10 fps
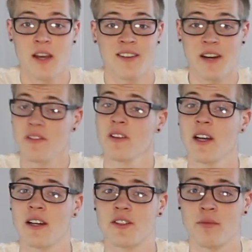
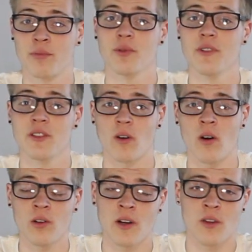Nevertheless, breweries
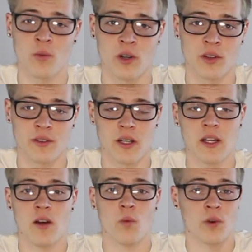all around the world
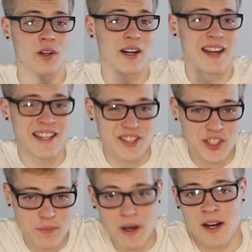were
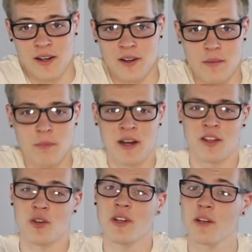inspired by
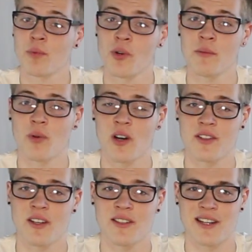the unique brewing
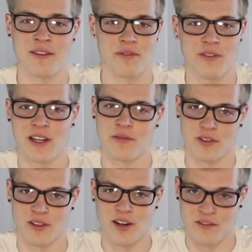process and
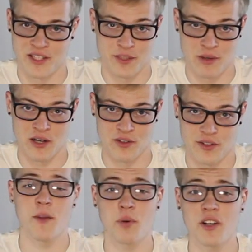flavor of these beers.
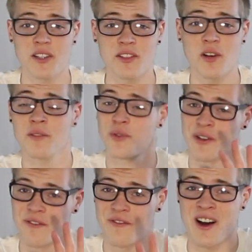The process called for
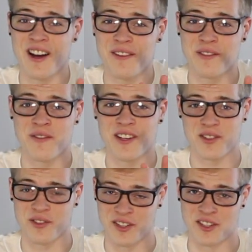a
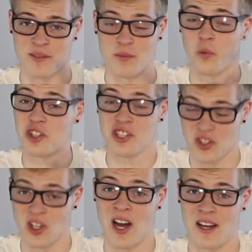5-vessel system, which is a
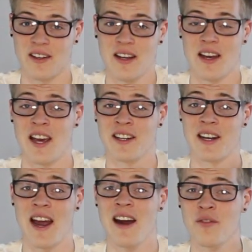lot, and
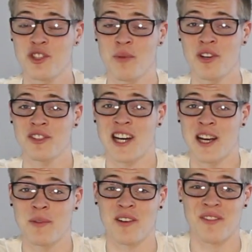an average boil
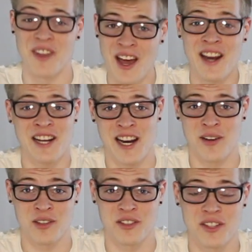time of 9
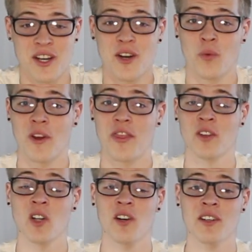hours, with the
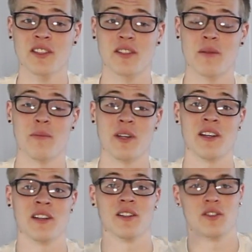longest
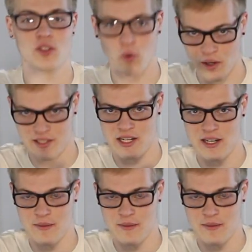being 20.